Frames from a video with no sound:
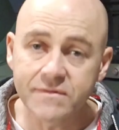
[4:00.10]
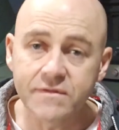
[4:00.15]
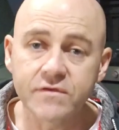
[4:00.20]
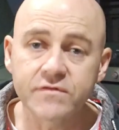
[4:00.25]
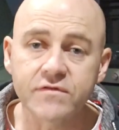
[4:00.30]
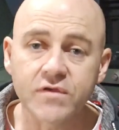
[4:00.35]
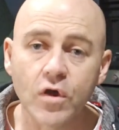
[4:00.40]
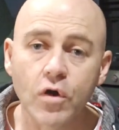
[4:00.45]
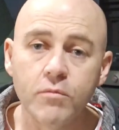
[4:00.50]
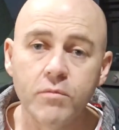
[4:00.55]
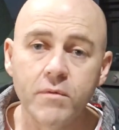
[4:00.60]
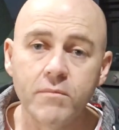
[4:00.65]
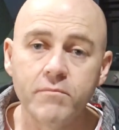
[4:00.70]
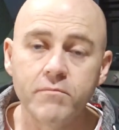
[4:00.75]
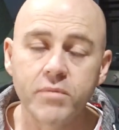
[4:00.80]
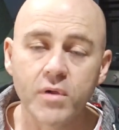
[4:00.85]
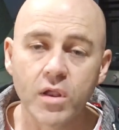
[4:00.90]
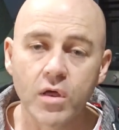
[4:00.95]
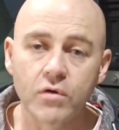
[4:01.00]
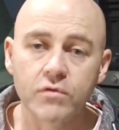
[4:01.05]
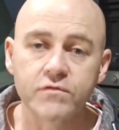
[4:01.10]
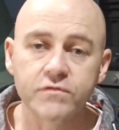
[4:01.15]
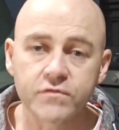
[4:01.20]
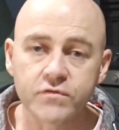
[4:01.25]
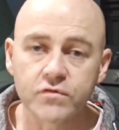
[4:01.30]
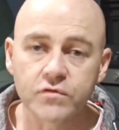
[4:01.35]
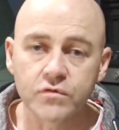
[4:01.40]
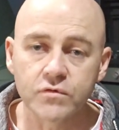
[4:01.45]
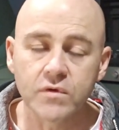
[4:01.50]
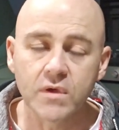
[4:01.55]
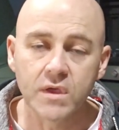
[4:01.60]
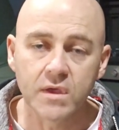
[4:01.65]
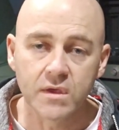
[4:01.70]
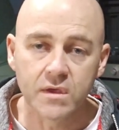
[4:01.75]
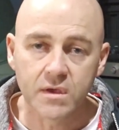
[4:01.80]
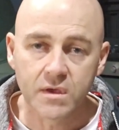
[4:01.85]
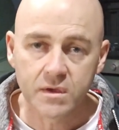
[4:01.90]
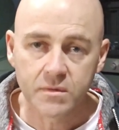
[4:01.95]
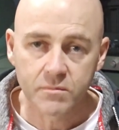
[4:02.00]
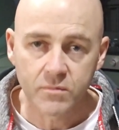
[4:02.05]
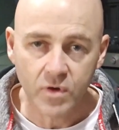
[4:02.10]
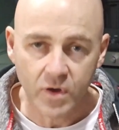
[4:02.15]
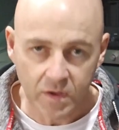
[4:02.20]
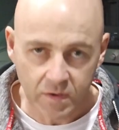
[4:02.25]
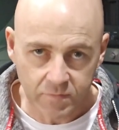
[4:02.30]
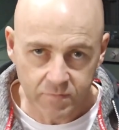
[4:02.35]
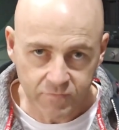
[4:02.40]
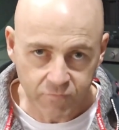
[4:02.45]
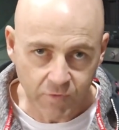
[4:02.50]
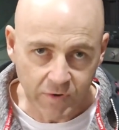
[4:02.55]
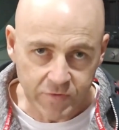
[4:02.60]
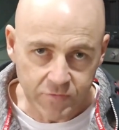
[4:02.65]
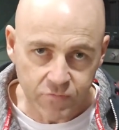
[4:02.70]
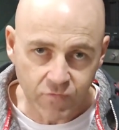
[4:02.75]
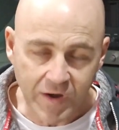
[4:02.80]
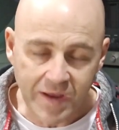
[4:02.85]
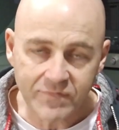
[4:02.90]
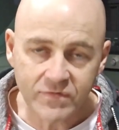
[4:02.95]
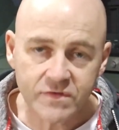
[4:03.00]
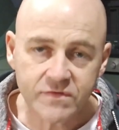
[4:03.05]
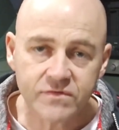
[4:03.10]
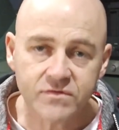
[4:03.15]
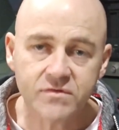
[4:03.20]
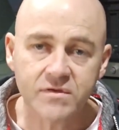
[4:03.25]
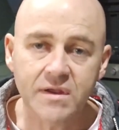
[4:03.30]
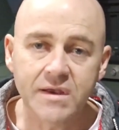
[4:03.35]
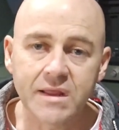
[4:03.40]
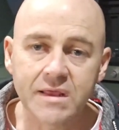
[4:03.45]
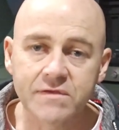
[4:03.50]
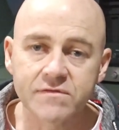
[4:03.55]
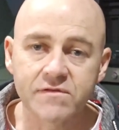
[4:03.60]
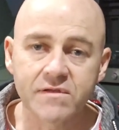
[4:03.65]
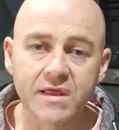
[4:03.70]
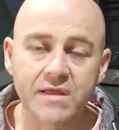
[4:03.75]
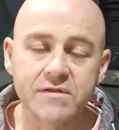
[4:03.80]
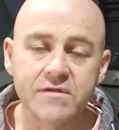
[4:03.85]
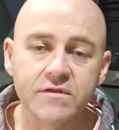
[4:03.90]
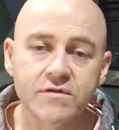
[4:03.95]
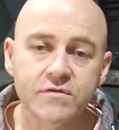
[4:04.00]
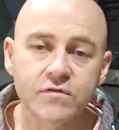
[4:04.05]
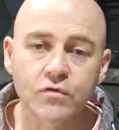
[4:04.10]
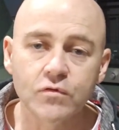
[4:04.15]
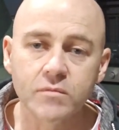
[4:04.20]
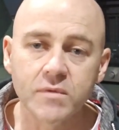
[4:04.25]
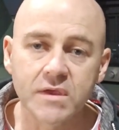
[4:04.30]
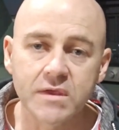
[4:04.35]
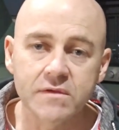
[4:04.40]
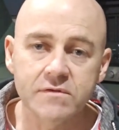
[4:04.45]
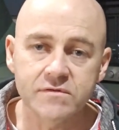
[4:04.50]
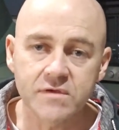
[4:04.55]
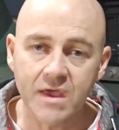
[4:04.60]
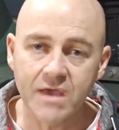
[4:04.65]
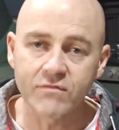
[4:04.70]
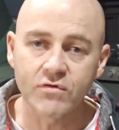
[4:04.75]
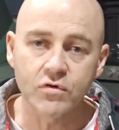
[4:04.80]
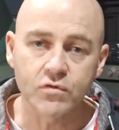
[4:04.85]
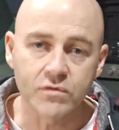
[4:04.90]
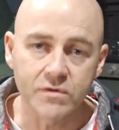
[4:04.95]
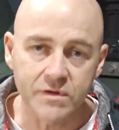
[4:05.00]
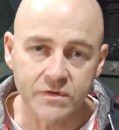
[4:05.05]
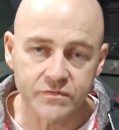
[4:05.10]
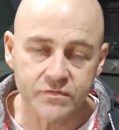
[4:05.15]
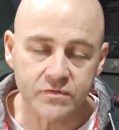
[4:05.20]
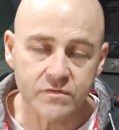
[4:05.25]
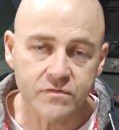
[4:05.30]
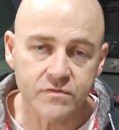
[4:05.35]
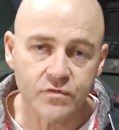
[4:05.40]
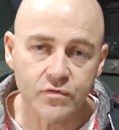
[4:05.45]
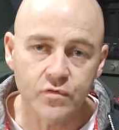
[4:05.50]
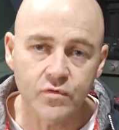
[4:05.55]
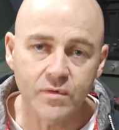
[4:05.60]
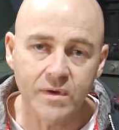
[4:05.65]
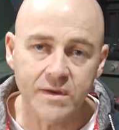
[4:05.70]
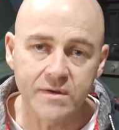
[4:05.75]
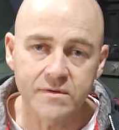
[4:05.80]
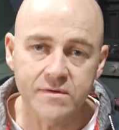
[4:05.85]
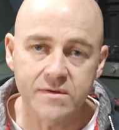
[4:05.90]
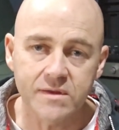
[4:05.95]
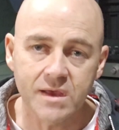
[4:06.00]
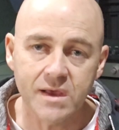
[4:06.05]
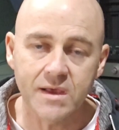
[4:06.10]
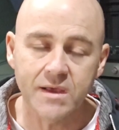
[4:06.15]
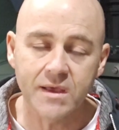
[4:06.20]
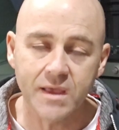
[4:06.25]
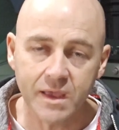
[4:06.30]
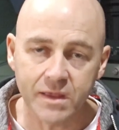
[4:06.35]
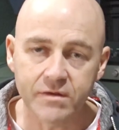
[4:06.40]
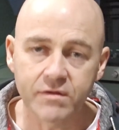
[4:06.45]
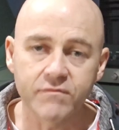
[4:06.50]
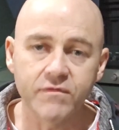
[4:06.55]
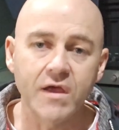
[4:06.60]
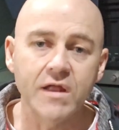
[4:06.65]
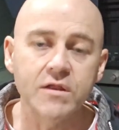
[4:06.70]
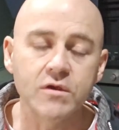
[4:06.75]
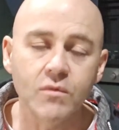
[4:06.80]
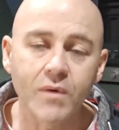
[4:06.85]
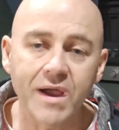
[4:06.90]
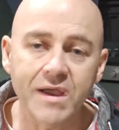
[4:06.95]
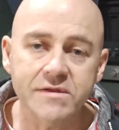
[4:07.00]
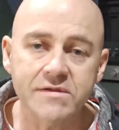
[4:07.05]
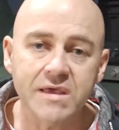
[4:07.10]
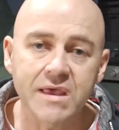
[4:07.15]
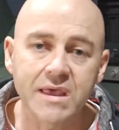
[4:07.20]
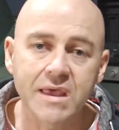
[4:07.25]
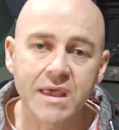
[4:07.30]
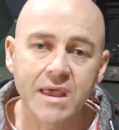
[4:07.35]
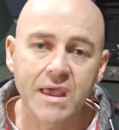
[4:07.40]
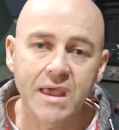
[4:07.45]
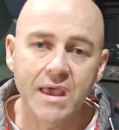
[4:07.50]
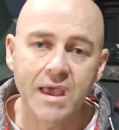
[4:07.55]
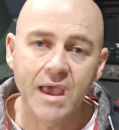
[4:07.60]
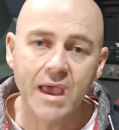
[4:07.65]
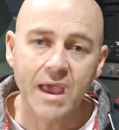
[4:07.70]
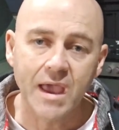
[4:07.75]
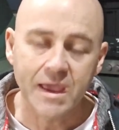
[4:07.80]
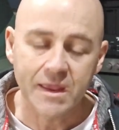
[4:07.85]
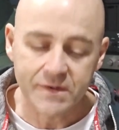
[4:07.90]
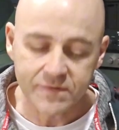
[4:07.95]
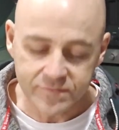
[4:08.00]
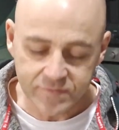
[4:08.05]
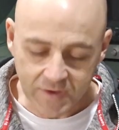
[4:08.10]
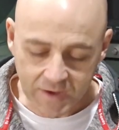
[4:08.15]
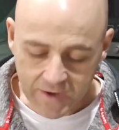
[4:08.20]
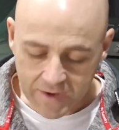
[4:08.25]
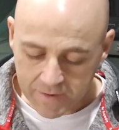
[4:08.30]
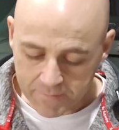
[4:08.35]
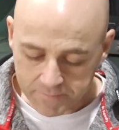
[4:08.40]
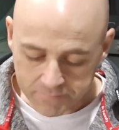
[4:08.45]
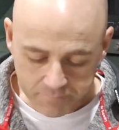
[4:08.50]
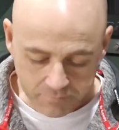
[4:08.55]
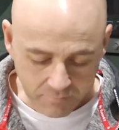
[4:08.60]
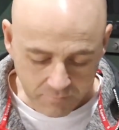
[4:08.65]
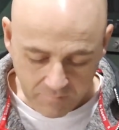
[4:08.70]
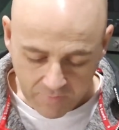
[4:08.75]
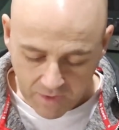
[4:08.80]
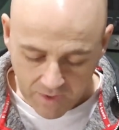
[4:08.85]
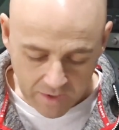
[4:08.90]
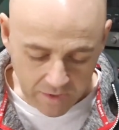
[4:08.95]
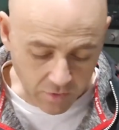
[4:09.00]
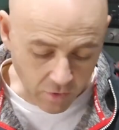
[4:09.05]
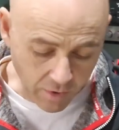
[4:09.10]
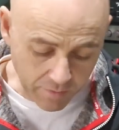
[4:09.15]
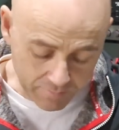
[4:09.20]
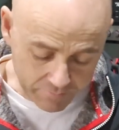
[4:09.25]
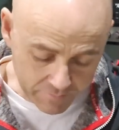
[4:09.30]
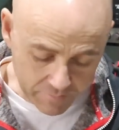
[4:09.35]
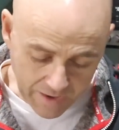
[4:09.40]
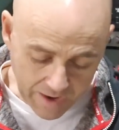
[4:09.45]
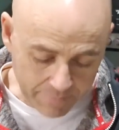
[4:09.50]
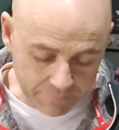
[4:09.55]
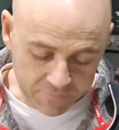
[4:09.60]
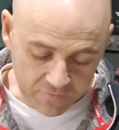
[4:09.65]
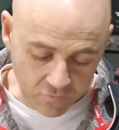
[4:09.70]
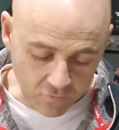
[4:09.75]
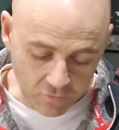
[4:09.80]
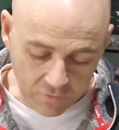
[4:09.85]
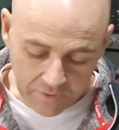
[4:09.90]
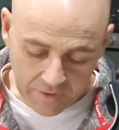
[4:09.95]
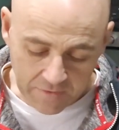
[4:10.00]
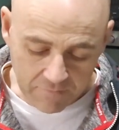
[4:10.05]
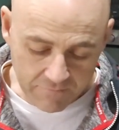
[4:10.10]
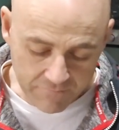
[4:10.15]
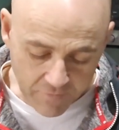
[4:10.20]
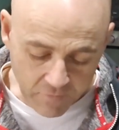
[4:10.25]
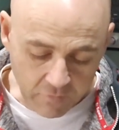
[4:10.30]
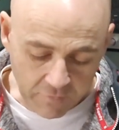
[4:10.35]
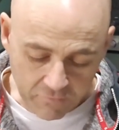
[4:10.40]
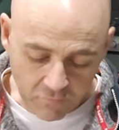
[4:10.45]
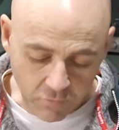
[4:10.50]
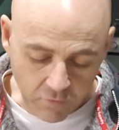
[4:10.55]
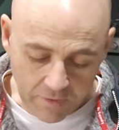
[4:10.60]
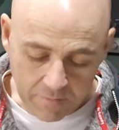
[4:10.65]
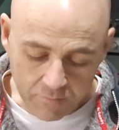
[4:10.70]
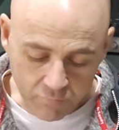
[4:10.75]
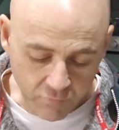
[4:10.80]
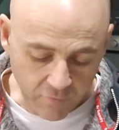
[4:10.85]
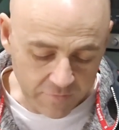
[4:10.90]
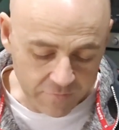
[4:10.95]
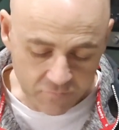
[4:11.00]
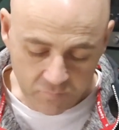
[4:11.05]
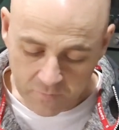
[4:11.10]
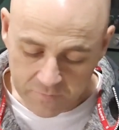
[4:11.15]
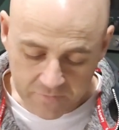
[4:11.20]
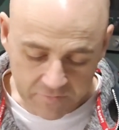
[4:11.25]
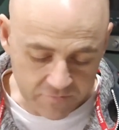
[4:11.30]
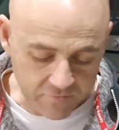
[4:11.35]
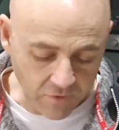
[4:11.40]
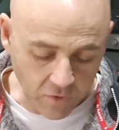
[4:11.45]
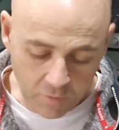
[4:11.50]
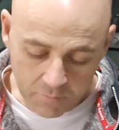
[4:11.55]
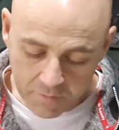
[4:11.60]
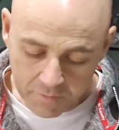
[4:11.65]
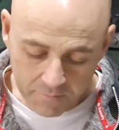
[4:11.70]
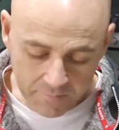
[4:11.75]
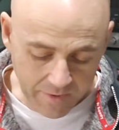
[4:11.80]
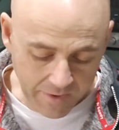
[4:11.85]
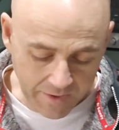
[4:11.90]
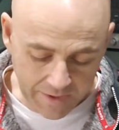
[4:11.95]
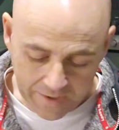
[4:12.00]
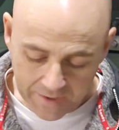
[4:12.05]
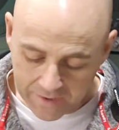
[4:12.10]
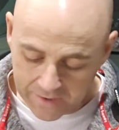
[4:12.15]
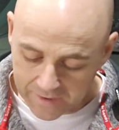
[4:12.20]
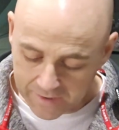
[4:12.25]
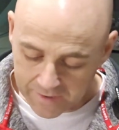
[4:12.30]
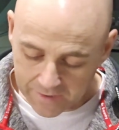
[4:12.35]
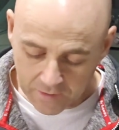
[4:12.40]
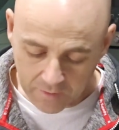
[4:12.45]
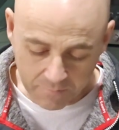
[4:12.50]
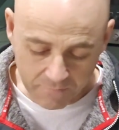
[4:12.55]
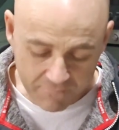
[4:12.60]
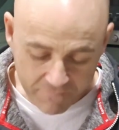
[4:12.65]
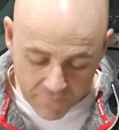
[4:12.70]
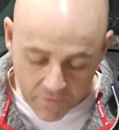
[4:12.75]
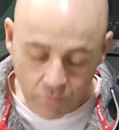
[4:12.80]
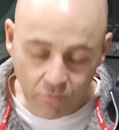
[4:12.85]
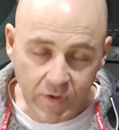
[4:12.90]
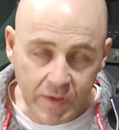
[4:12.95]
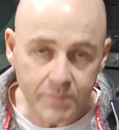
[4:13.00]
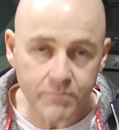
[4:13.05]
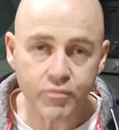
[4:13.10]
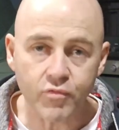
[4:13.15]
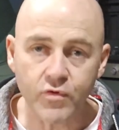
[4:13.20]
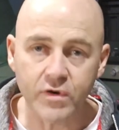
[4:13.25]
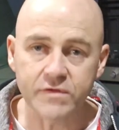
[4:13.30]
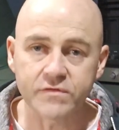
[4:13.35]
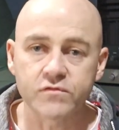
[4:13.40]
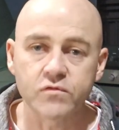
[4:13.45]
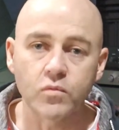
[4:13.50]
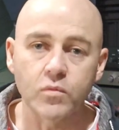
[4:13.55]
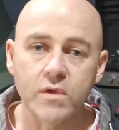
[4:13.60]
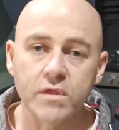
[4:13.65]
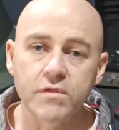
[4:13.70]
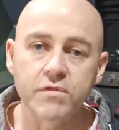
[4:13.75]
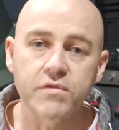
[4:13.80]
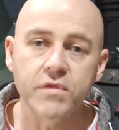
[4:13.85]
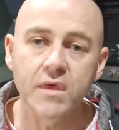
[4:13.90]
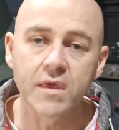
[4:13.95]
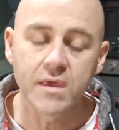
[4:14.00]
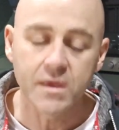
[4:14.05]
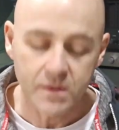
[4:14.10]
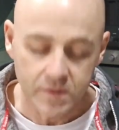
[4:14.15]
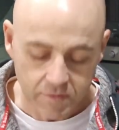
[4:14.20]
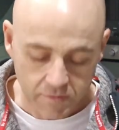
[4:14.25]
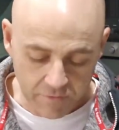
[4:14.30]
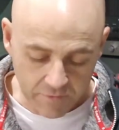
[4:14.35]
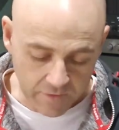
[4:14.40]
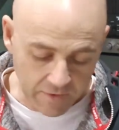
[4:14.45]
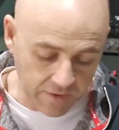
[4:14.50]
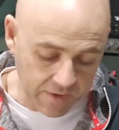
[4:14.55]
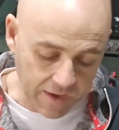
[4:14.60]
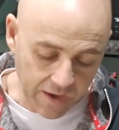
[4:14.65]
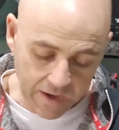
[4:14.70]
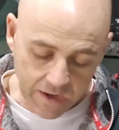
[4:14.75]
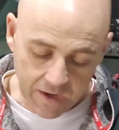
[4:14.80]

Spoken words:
this album belongs to my friend Travis, and he's lent it to me to have a good listen to and evaluate, and I'm absolutely very, very impressed with this album. I'm very impressed with the